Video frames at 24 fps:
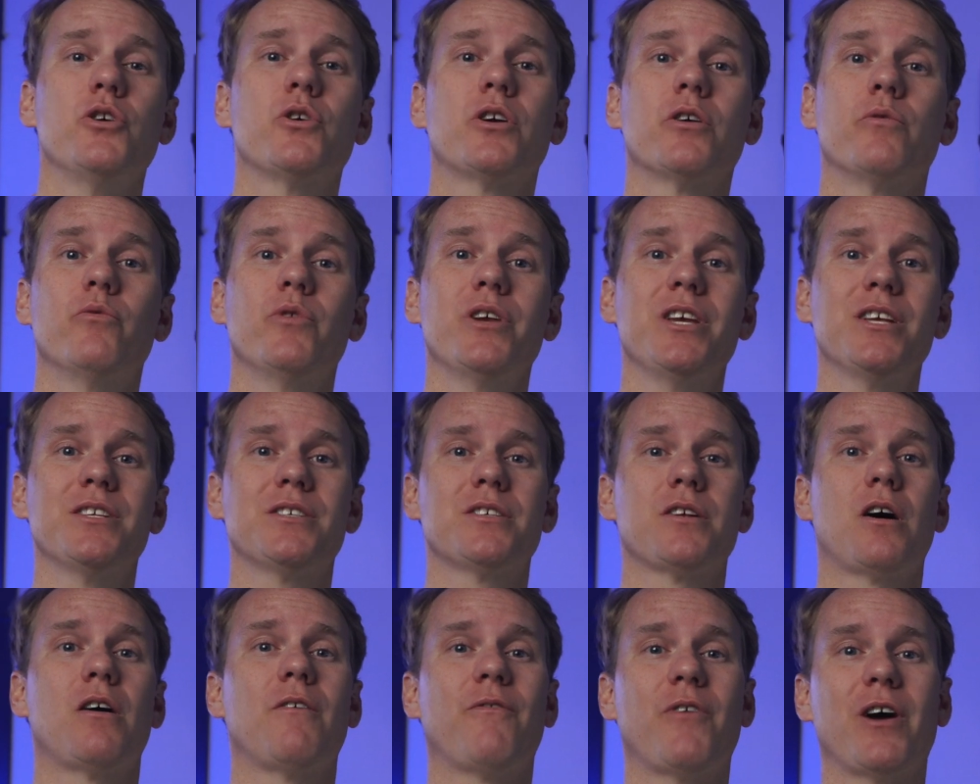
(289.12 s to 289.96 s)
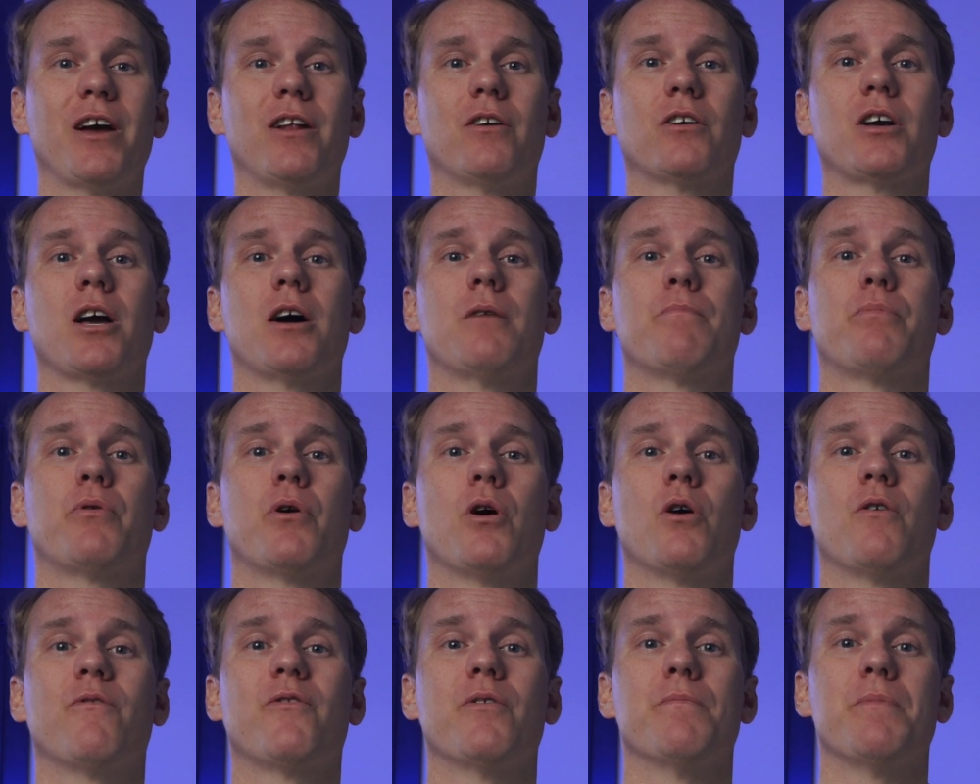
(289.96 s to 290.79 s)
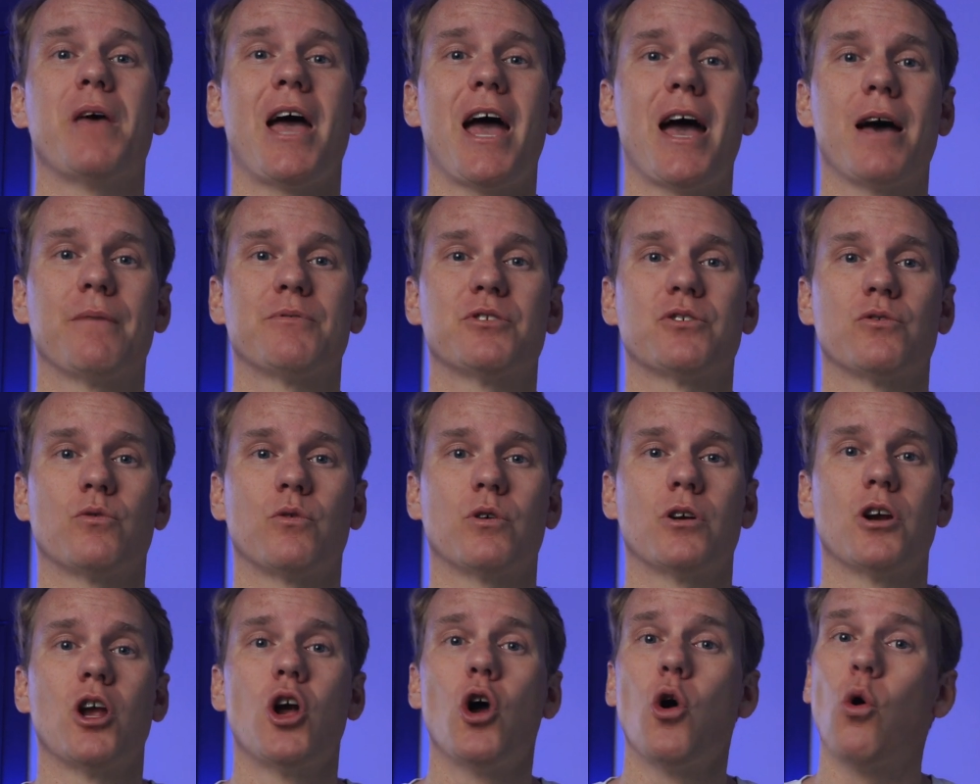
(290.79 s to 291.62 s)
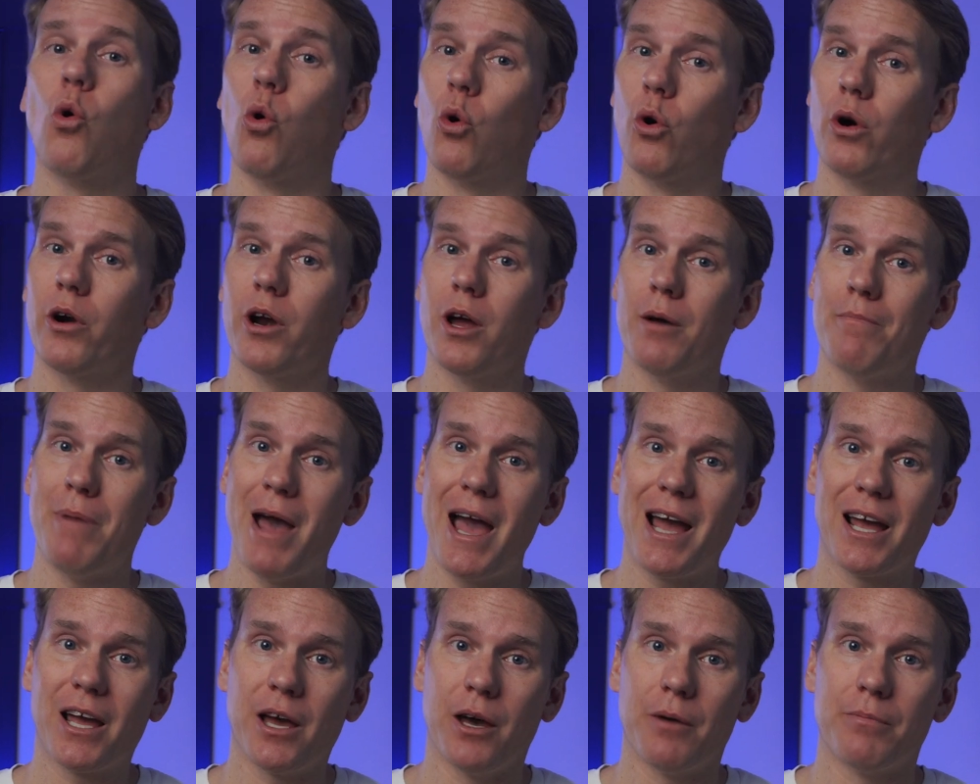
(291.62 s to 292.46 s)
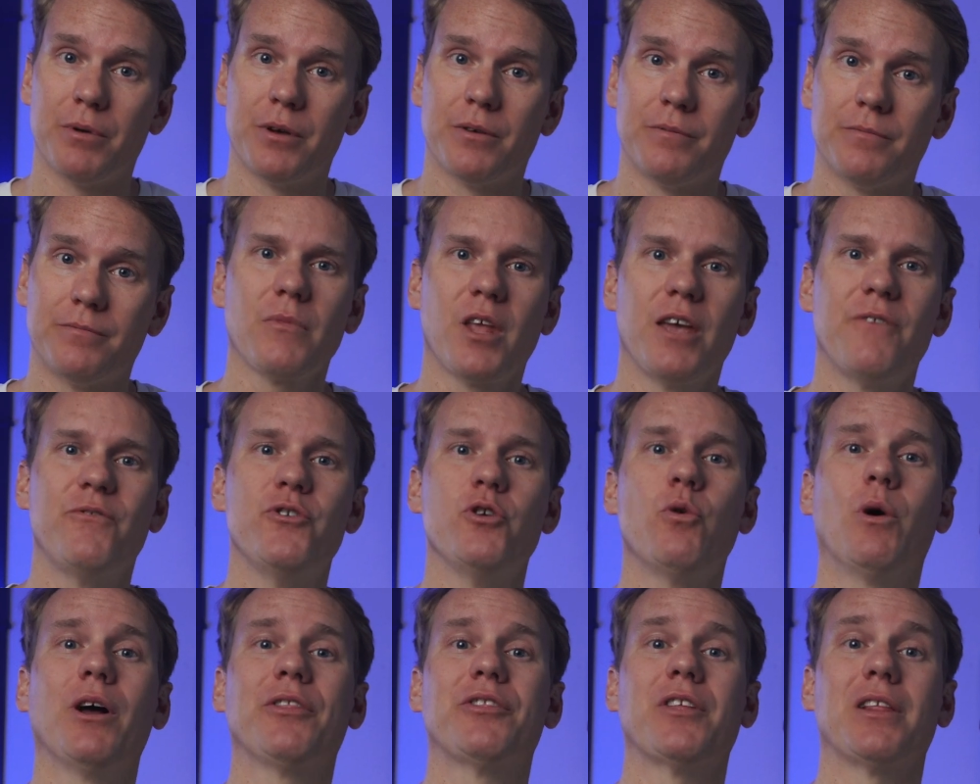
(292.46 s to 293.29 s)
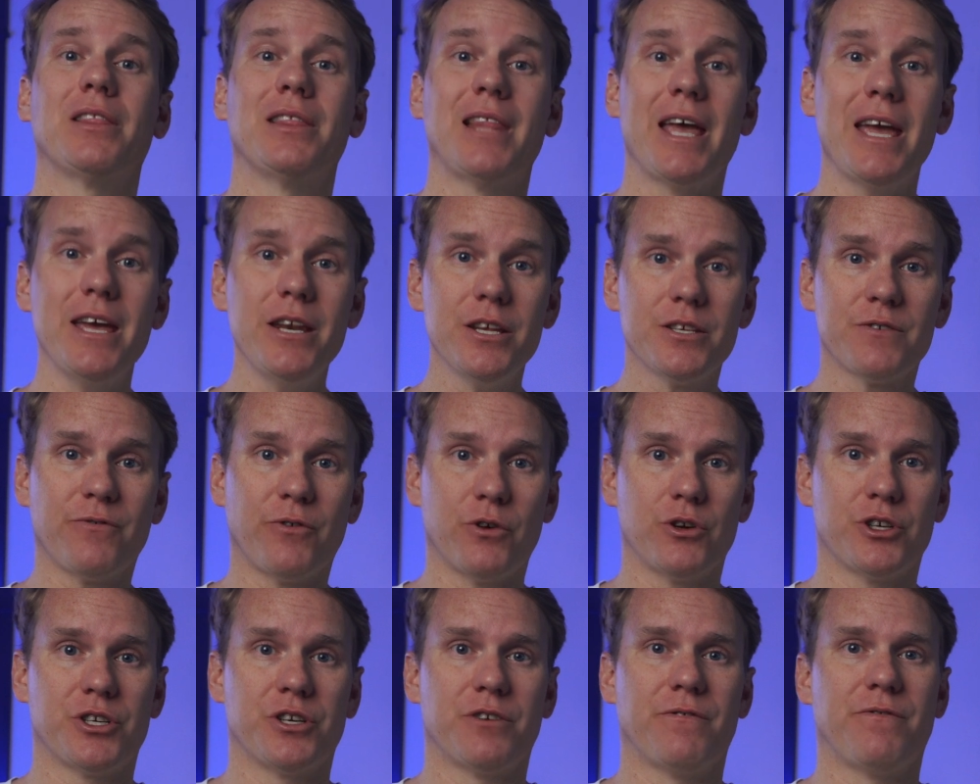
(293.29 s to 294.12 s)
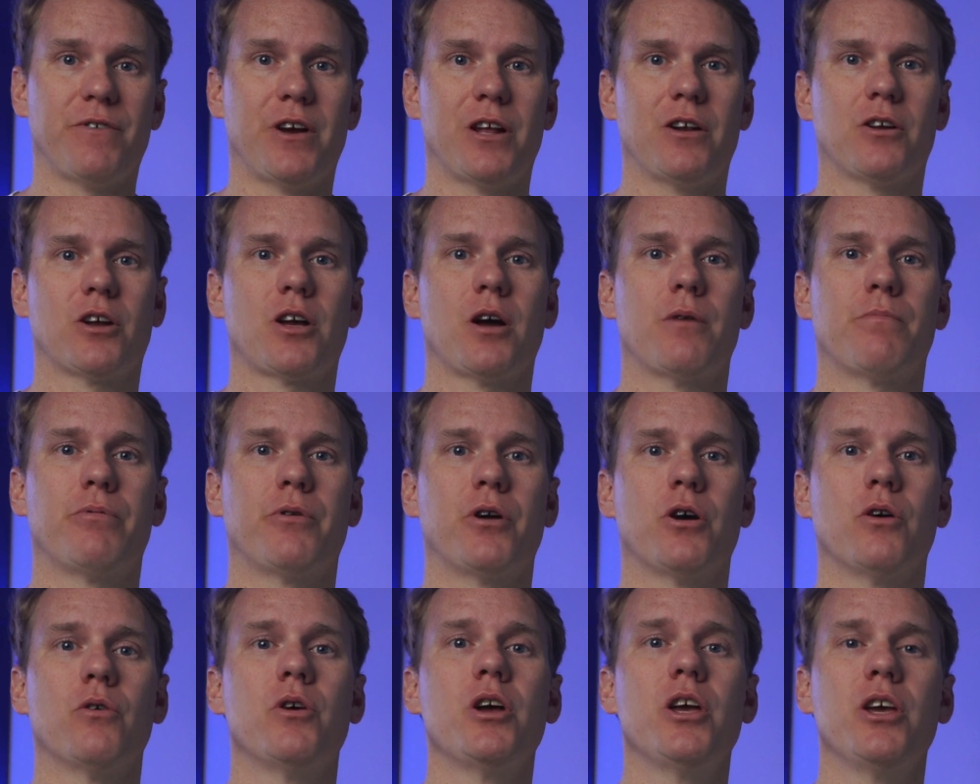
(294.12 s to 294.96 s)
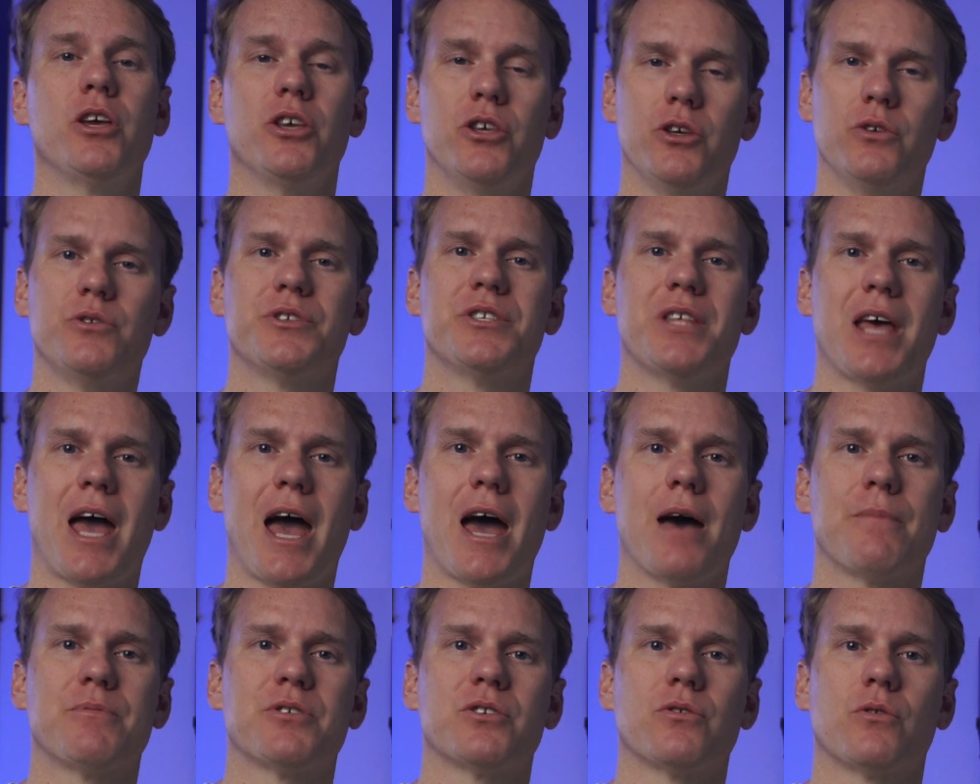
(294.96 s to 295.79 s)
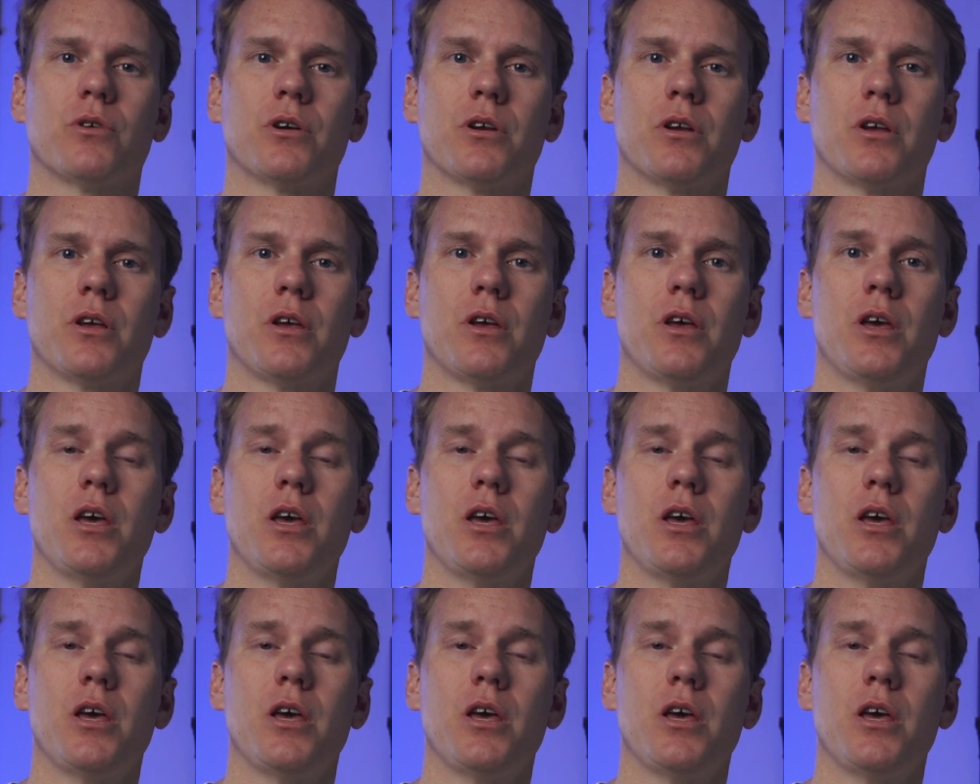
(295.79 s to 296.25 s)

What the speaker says: You can reinstall Final Cut Pro from the App Store or a backup. If you want the latest version of Final Cut Pro, use the App Store.